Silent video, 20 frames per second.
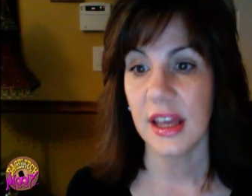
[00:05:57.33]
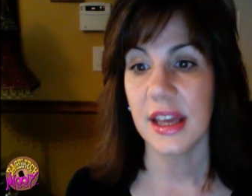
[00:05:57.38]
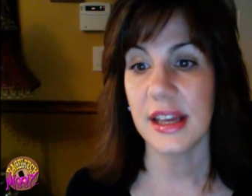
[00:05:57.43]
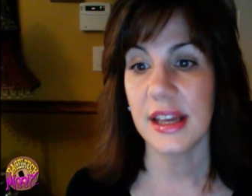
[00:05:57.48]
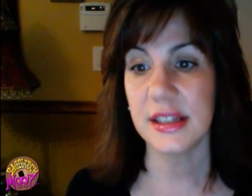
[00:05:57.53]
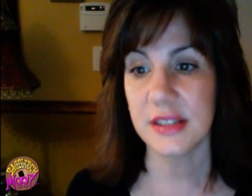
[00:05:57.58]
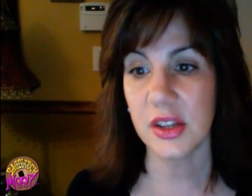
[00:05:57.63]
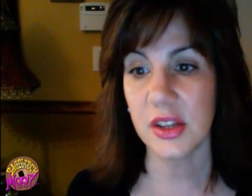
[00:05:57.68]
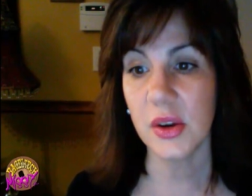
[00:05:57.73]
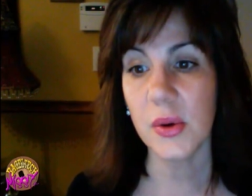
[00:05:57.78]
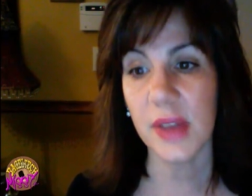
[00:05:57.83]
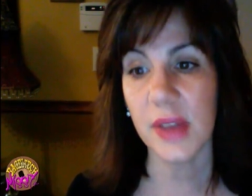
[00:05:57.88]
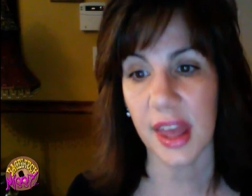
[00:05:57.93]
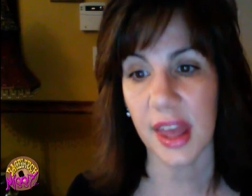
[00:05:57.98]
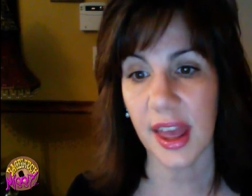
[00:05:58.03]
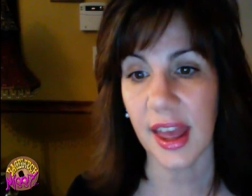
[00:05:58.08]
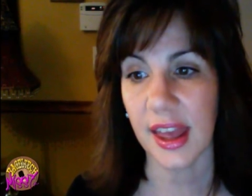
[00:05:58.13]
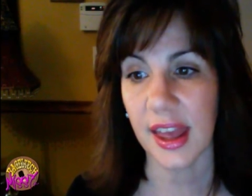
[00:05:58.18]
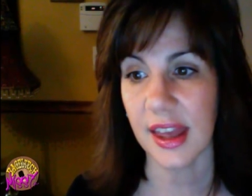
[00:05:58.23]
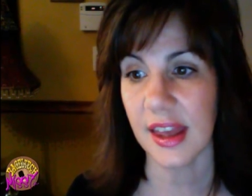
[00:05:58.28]
Is it
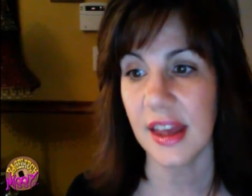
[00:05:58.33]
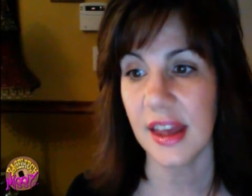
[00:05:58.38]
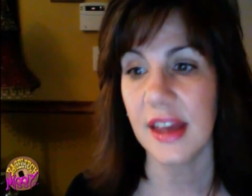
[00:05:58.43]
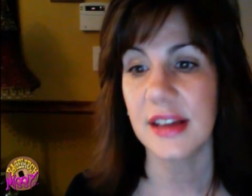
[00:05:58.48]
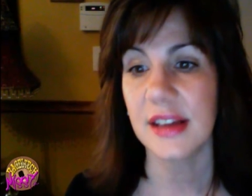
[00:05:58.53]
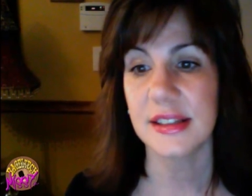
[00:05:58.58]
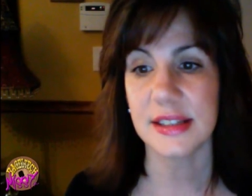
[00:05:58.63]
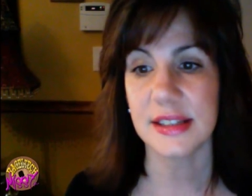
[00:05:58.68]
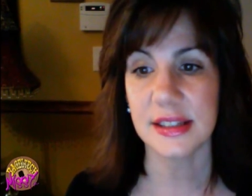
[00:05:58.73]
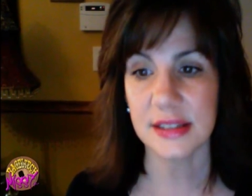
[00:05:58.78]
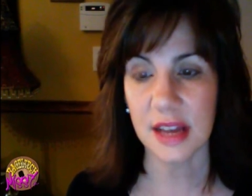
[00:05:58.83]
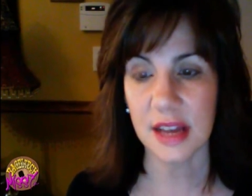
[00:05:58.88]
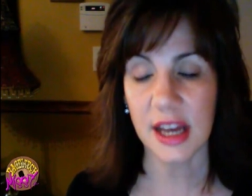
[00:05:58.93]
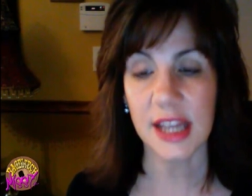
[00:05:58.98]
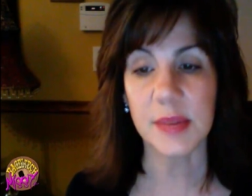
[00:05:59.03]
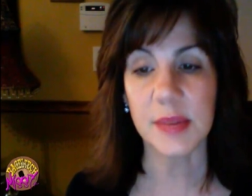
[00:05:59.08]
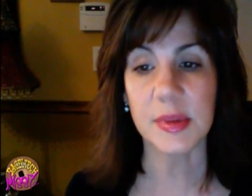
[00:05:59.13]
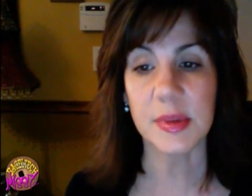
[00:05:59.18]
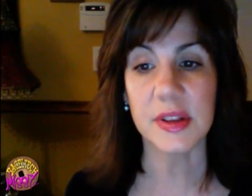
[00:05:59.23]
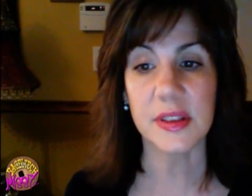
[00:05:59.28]
okay since I
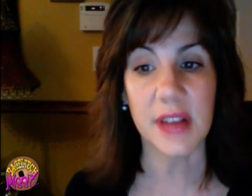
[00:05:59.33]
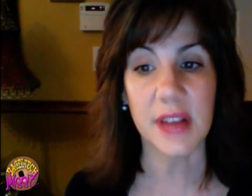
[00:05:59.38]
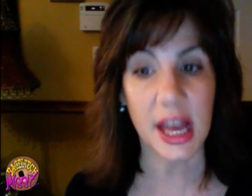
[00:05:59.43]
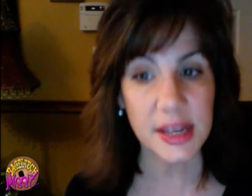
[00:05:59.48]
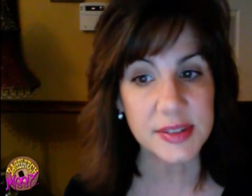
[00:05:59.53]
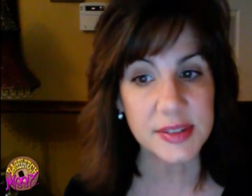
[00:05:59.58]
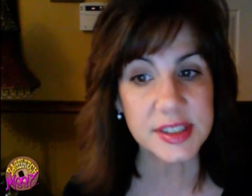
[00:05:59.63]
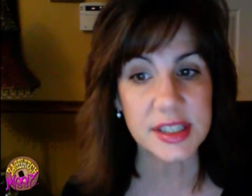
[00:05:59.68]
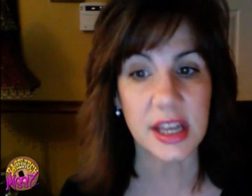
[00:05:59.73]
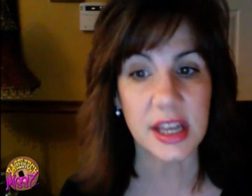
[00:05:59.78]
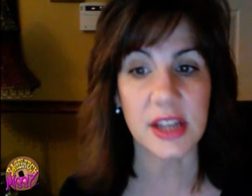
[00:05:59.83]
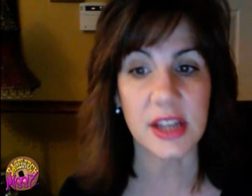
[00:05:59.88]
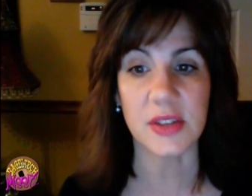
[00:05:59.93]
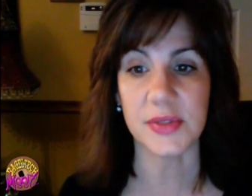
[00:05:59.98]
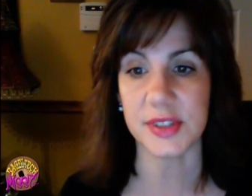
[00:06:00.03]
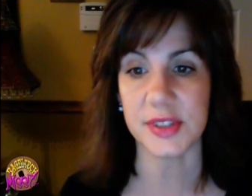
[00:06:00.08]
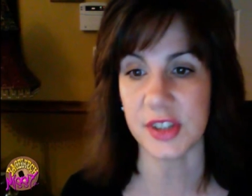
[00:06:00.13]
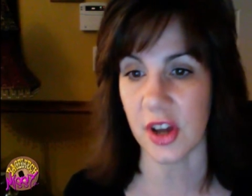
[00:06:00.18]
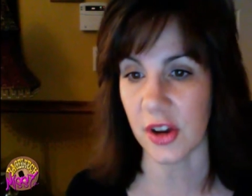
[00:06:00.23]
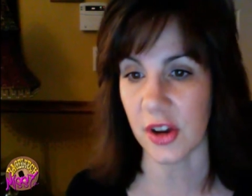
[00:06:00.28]
am a lifestyle
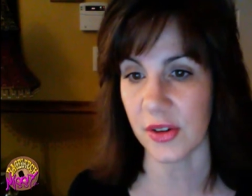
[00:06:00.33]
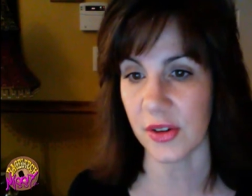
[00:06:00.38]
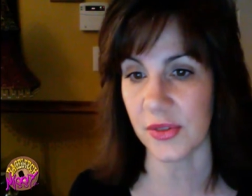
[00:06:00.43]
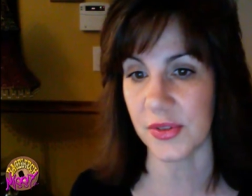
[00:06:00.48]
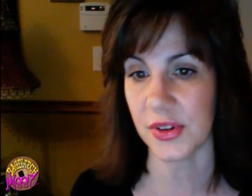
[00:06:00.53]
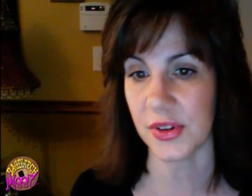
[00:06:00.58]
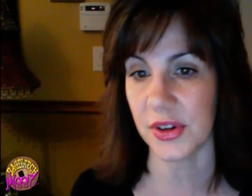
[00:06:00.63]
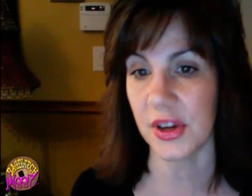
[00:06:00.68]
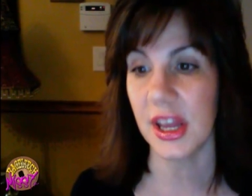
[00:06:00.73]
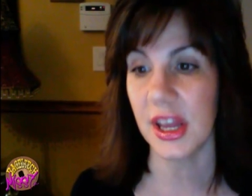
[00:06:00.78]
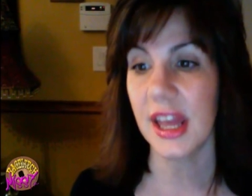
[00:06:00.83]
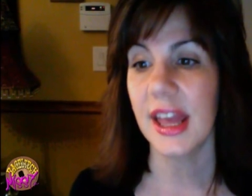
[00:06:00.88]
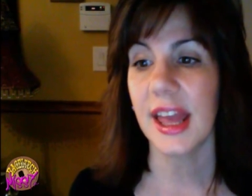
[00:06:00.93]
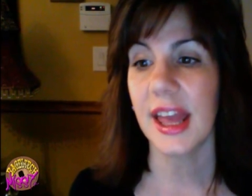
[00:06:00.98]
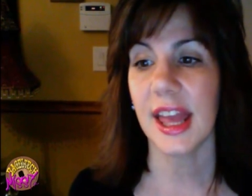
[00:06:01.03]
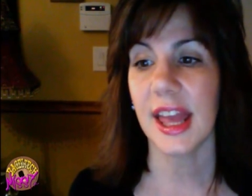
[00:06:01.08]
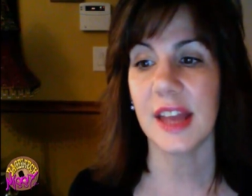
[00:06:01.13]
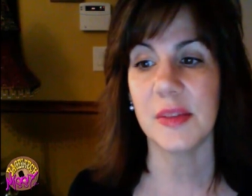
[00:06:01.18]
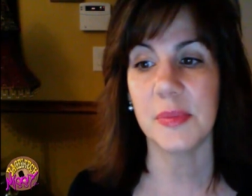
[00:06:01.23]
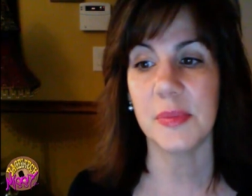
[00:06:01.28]
photographer
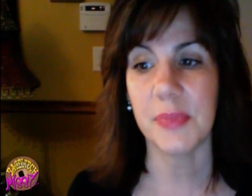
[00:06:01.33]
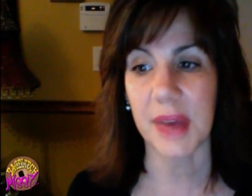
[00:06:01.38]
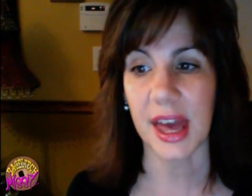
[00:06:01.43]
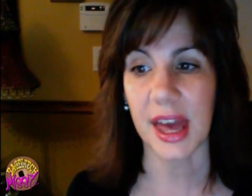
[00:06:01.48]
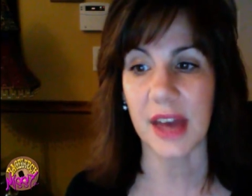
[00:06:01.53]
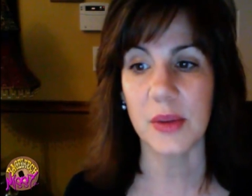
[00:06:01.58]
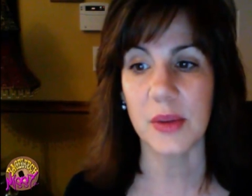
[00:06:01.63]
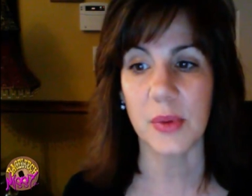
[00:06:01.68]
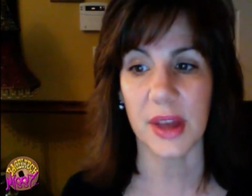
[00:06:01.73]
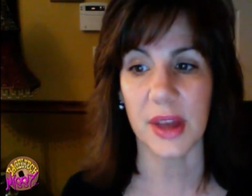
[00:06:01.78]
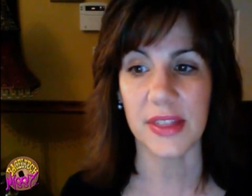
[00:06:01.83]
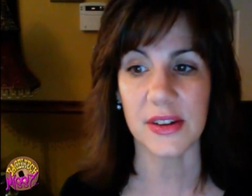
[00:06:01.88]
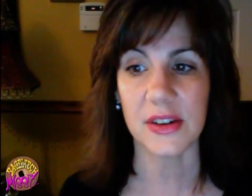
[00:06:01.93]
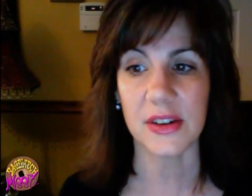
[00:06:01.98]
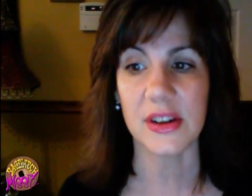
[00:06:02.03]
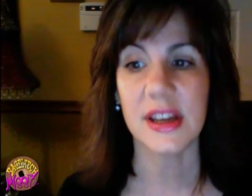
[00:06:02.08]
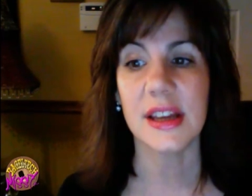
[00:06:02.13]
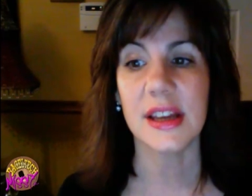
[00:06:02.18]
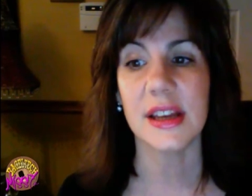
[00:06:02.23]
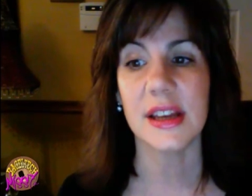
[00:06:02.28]
and bad
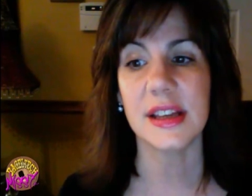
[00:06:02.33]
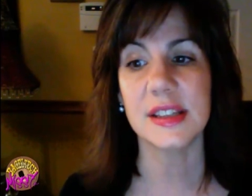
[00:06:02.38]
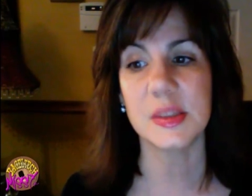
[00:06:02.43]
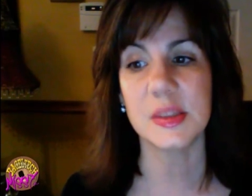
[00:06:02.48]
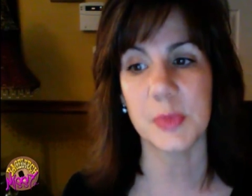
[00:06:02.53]
weather is